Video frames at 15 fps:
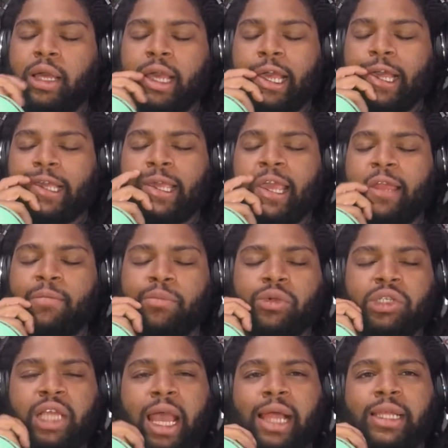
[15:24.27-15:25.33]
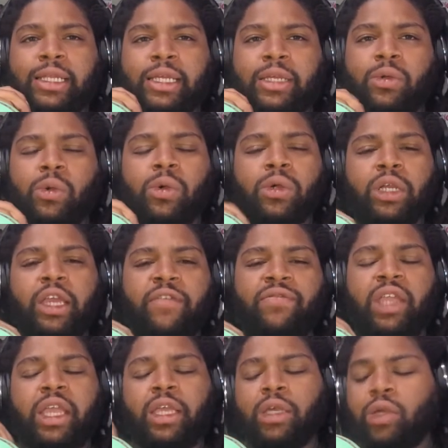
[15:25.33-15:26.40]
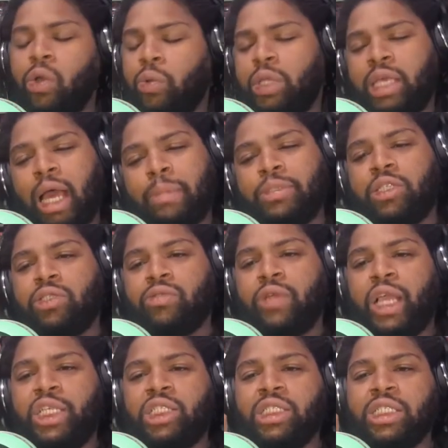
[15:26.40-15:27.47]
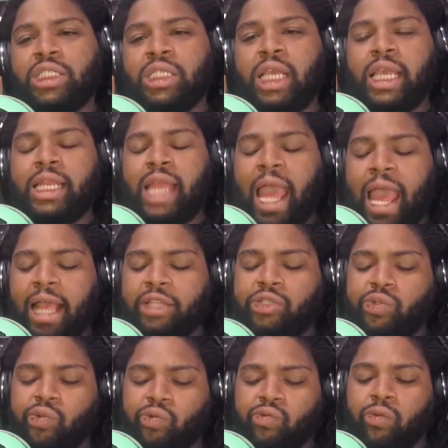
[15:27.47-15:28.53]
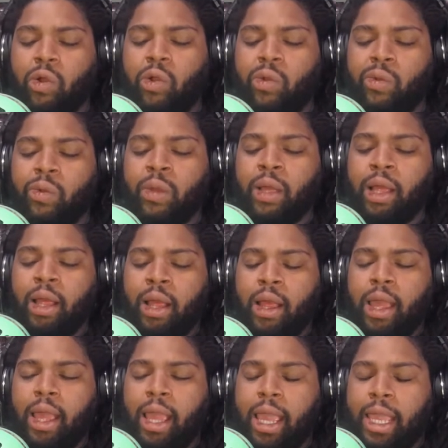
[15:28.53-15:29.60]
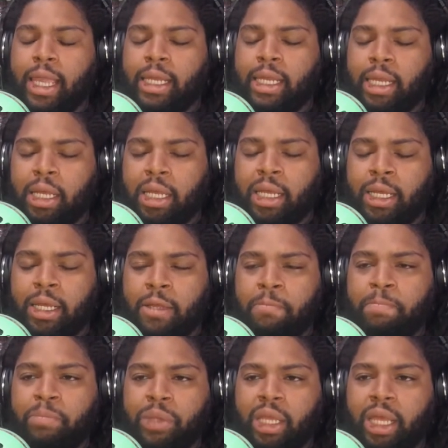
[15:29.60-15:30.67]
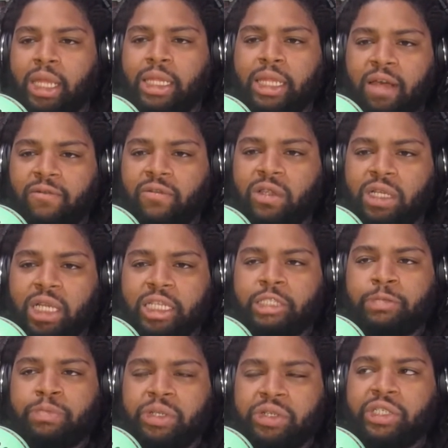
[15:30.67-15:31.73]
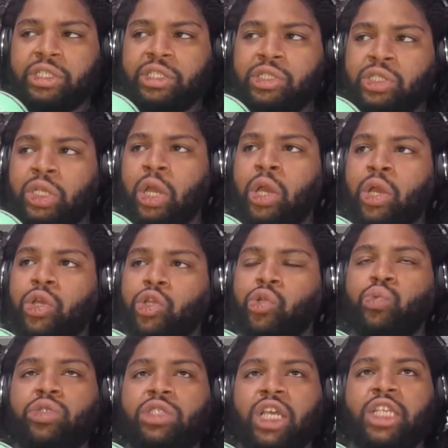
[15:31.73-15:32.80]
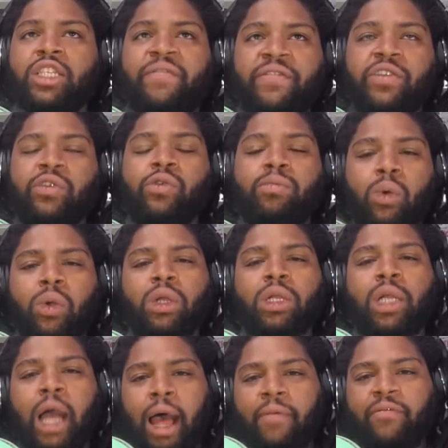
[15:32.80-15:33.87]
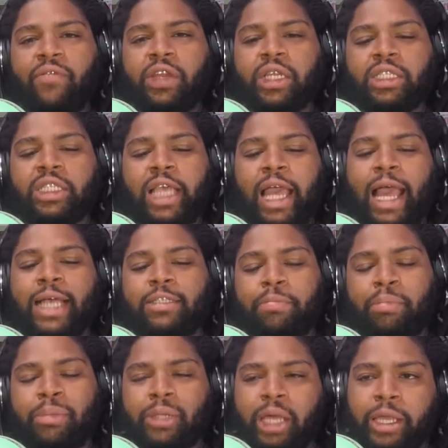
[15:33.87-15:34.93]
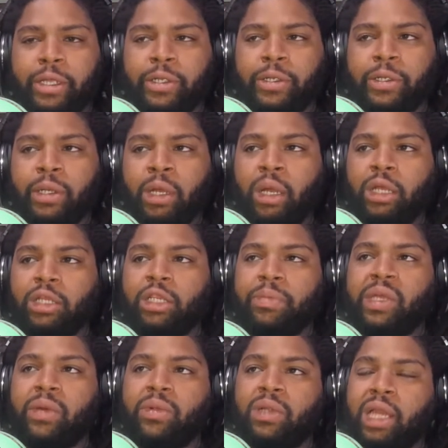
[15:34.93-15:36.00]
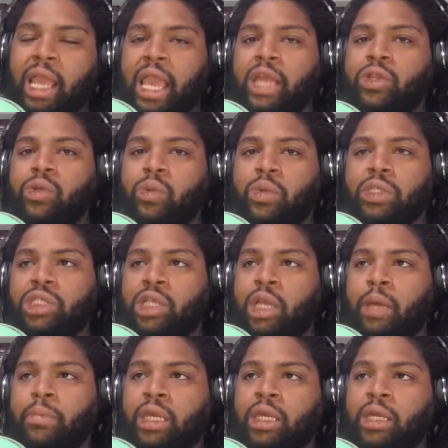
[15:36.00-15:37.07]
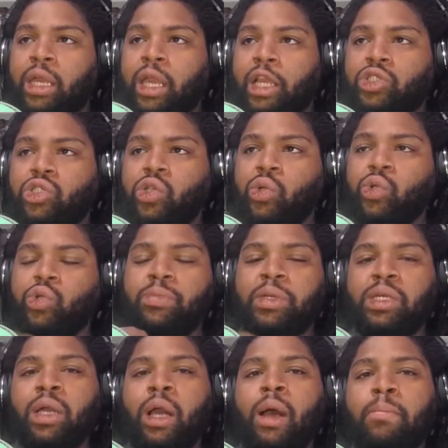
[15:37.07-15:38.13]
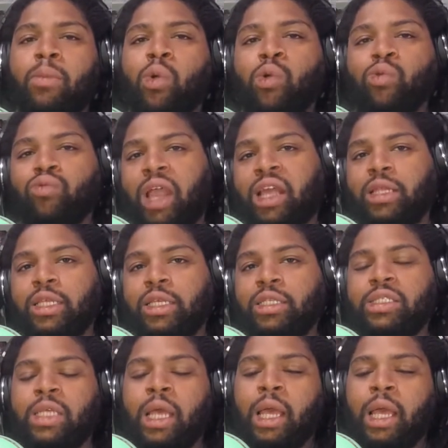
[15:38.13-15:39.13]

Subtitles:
again, mortality, or if they go the opposite direction, and as you grow and level and experience, you just feel more confidence as a player to be able to handle what's coming, and so you become more reckless.